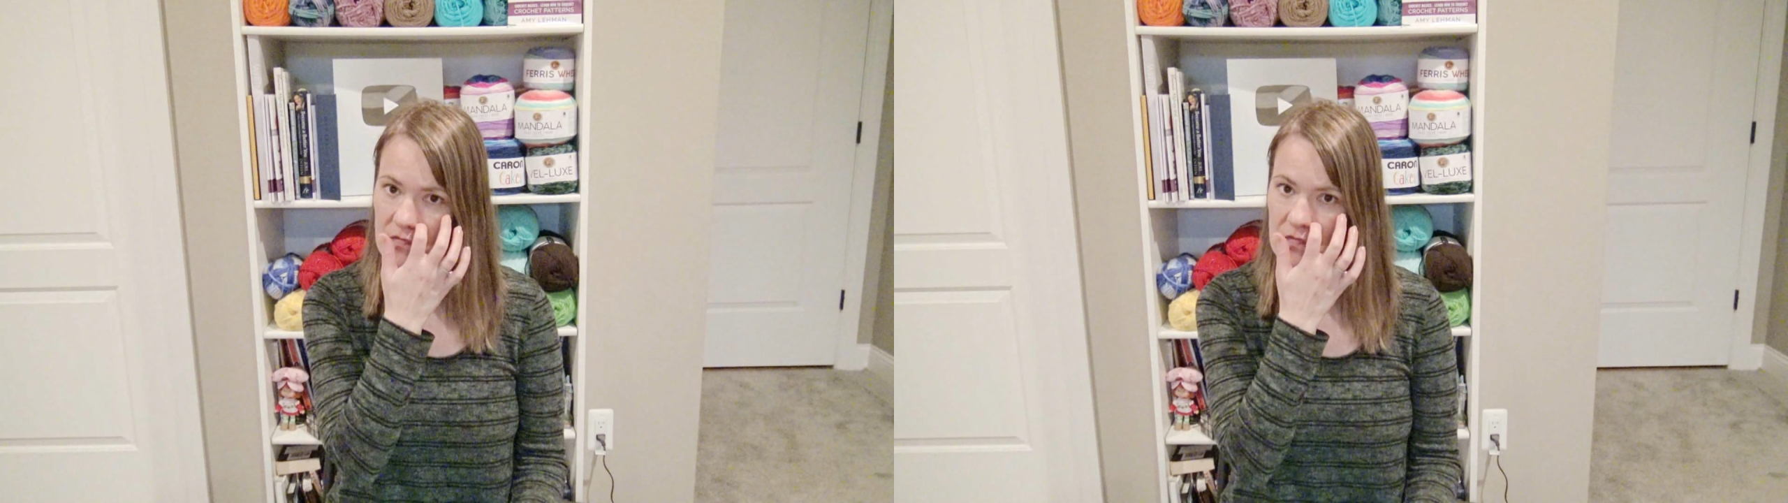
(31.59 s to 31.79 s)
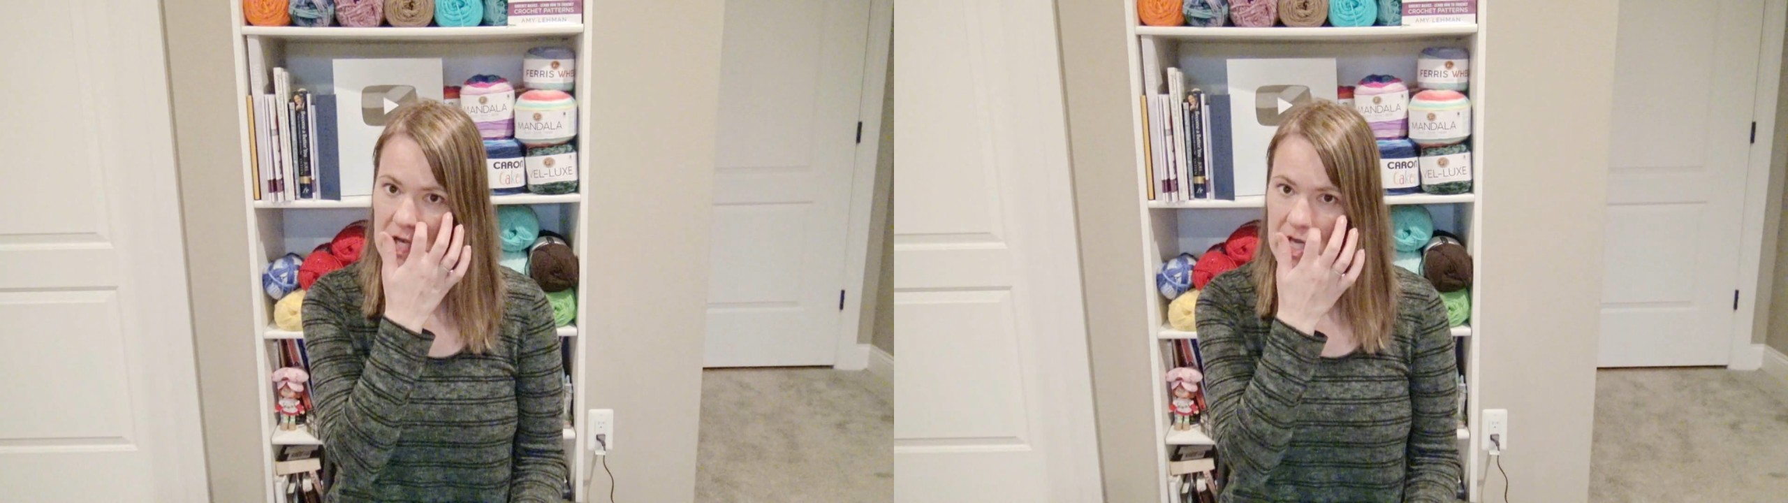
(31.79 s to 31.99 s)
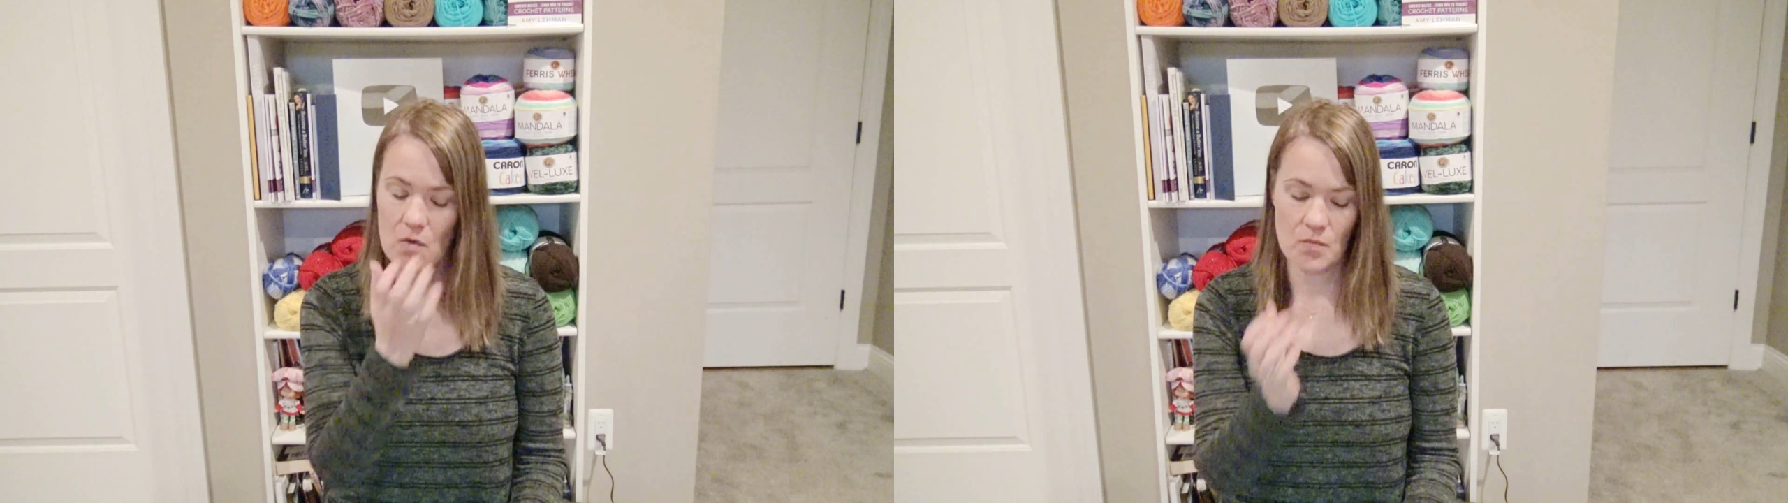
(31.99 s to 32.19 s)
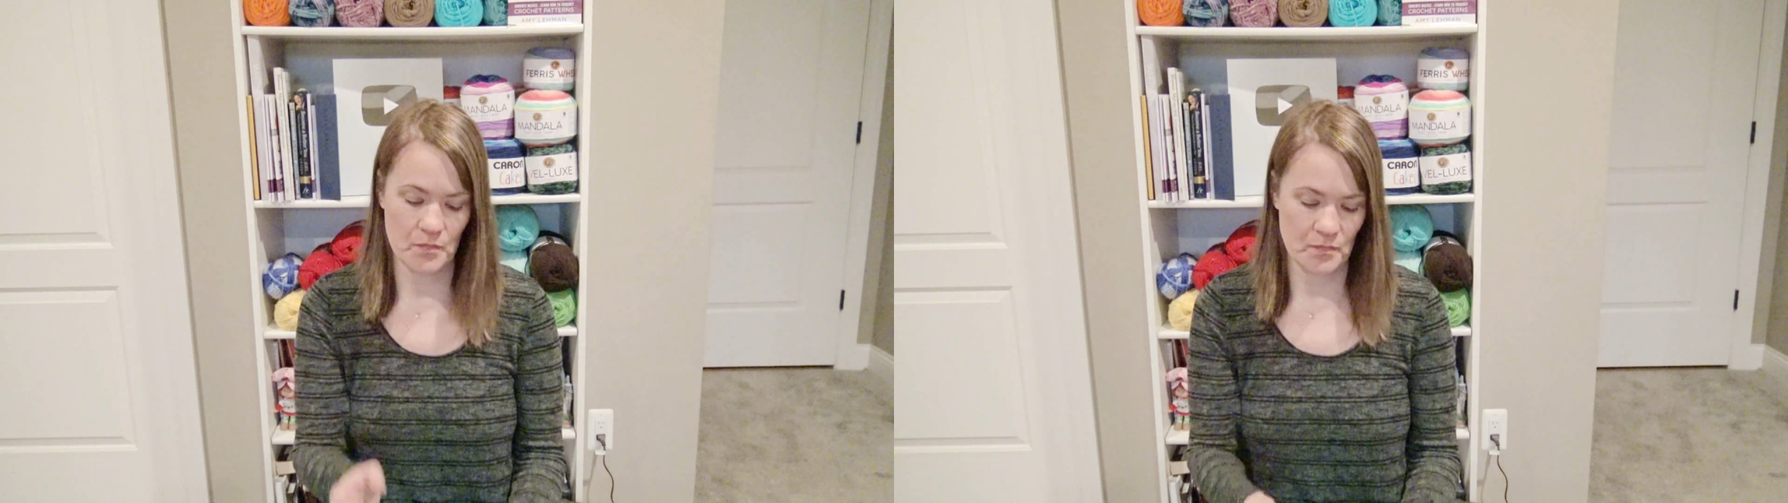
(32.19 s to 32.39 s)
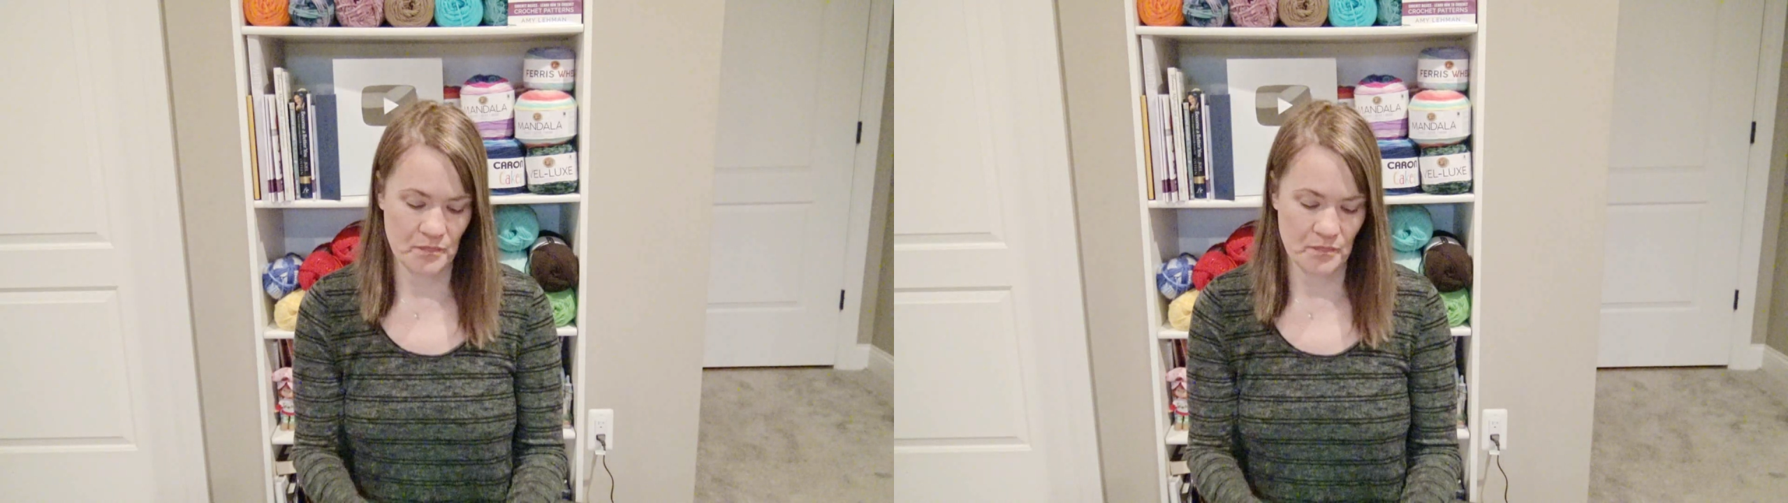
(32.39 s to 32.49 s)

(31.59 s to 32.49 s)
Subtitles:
video.